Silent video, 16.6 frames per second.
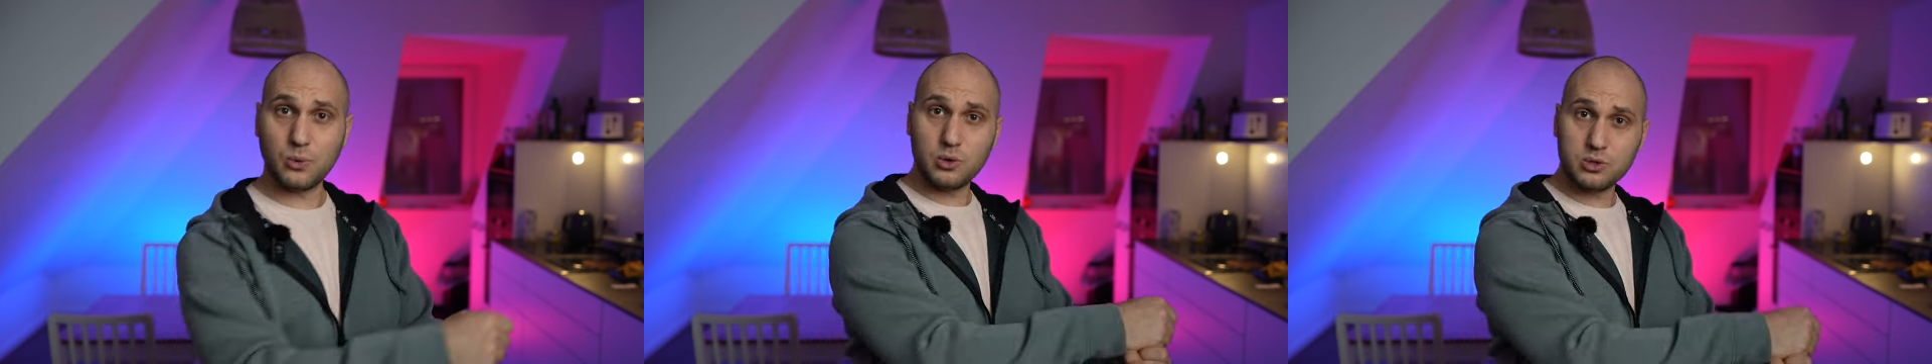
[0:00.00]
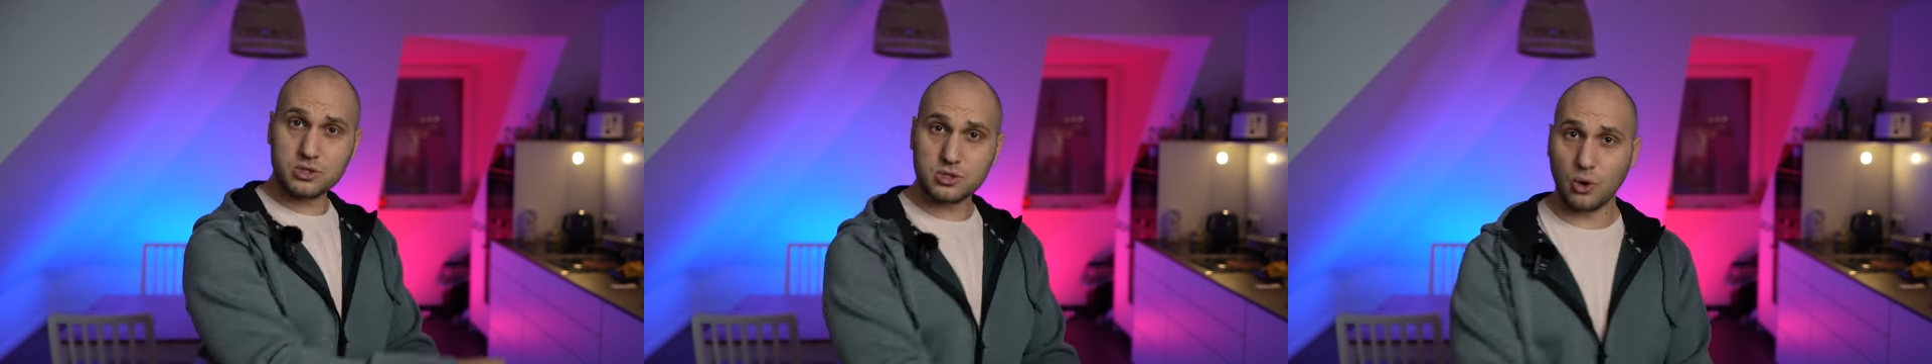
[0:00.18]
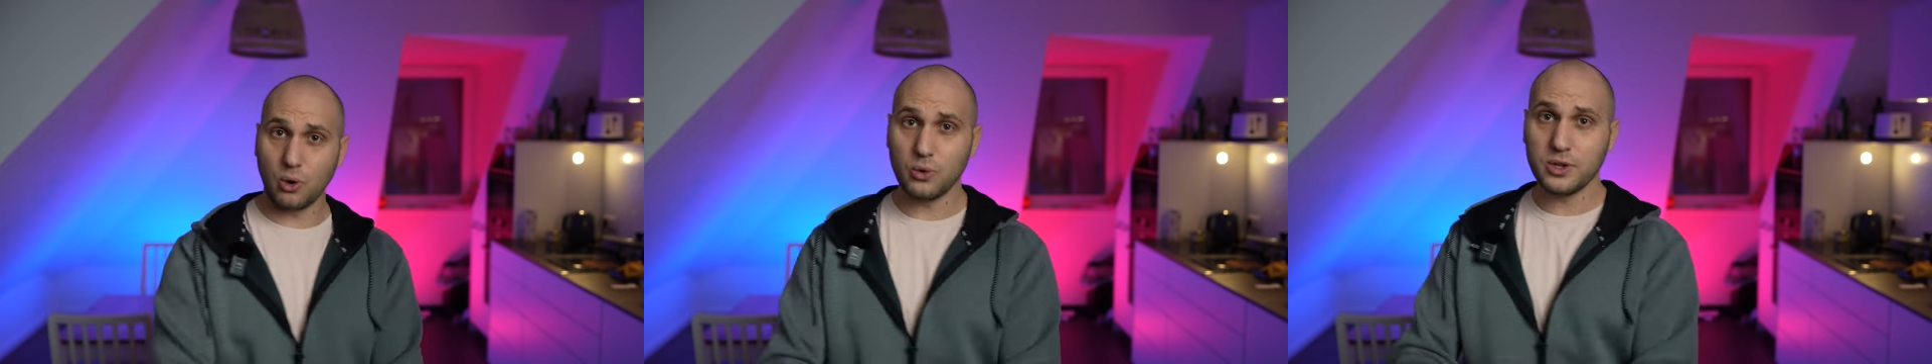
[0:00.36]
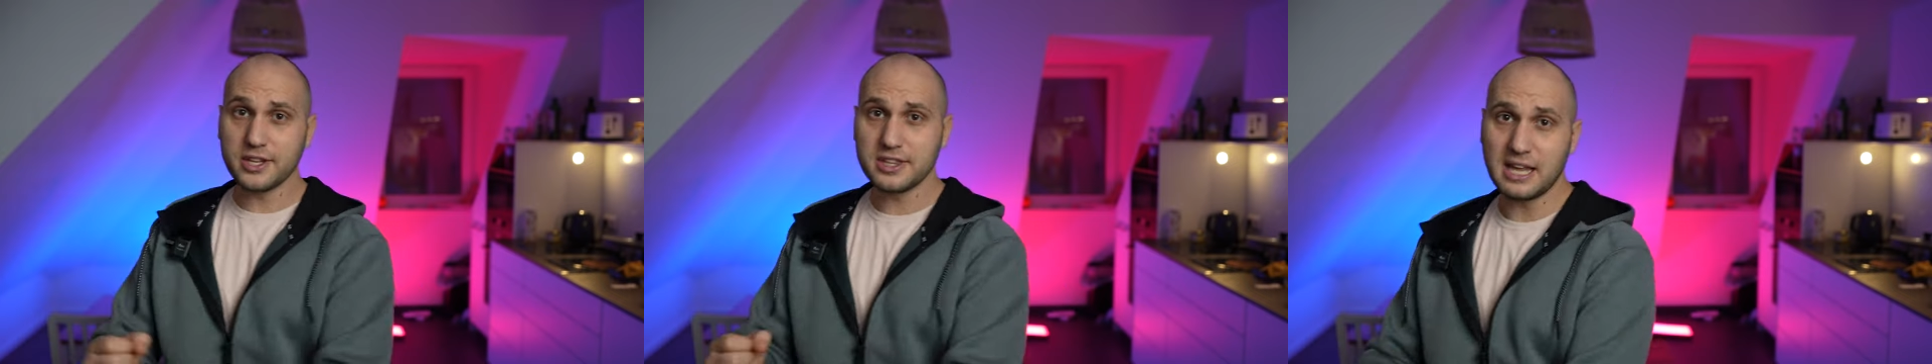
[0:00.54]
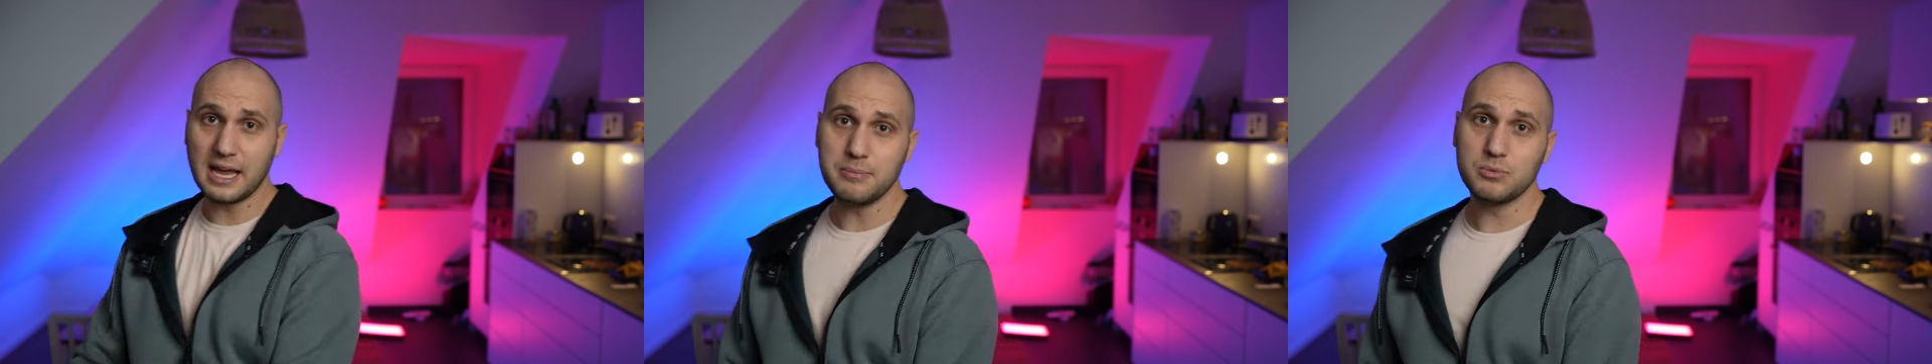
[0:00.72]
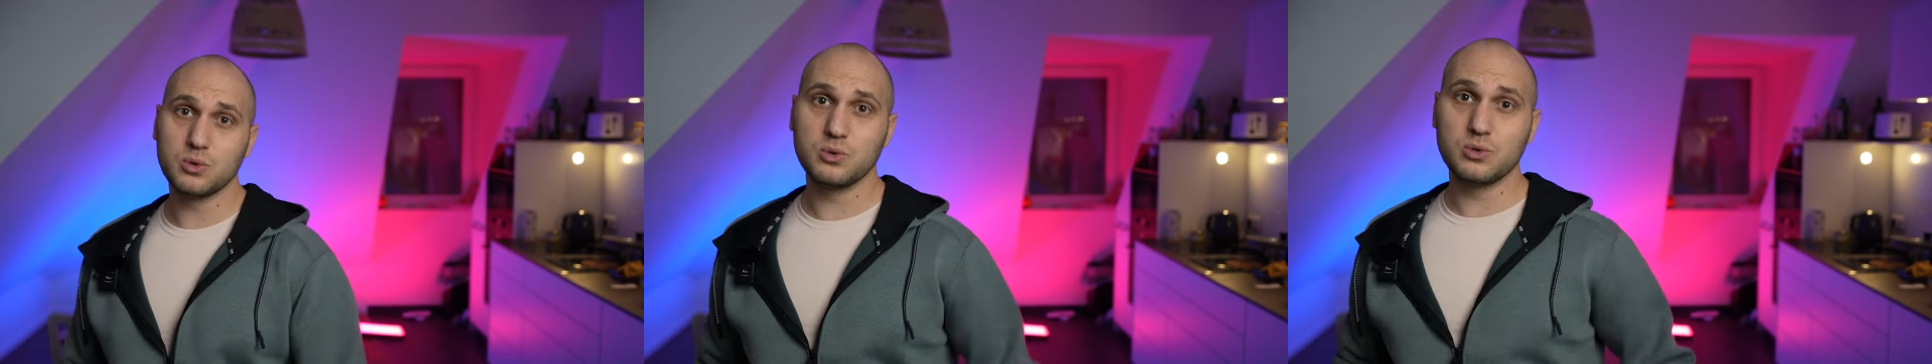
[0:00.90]
wants all the
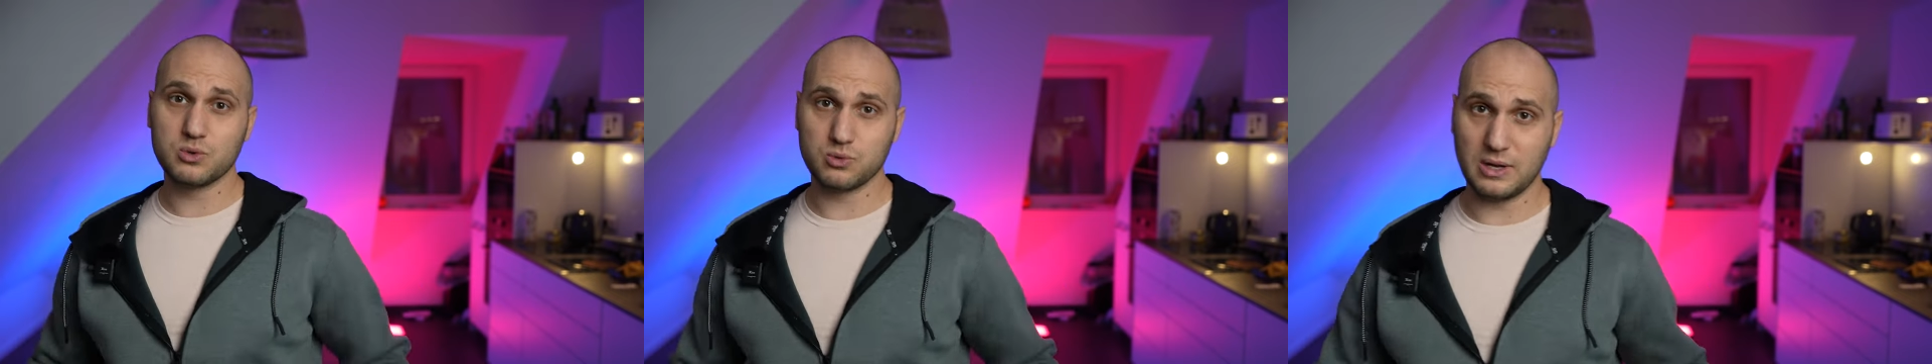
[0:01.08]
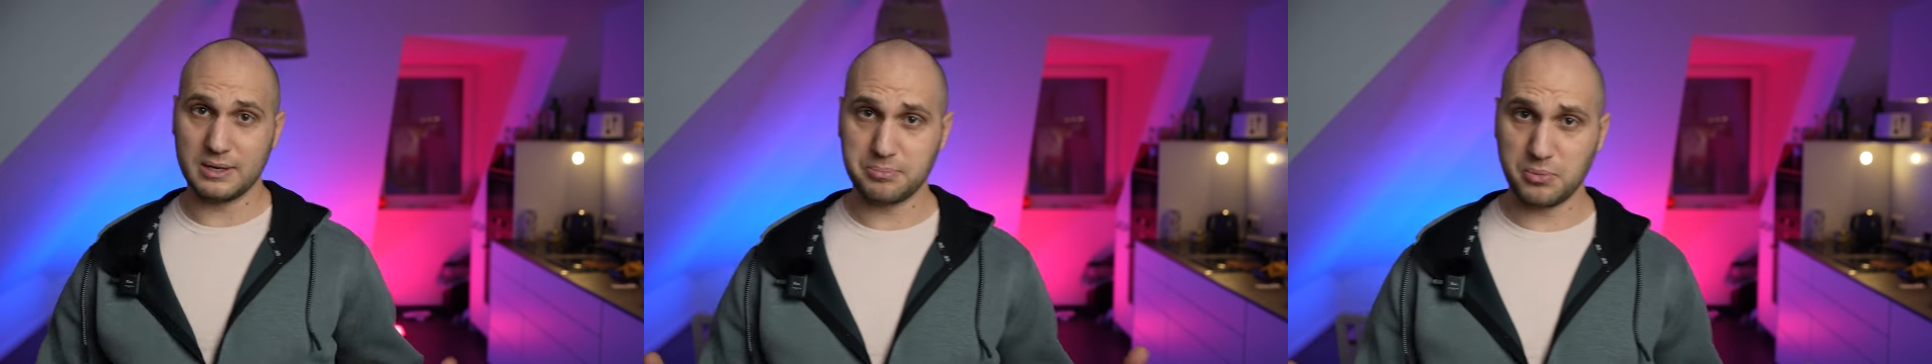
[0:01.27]
time to use one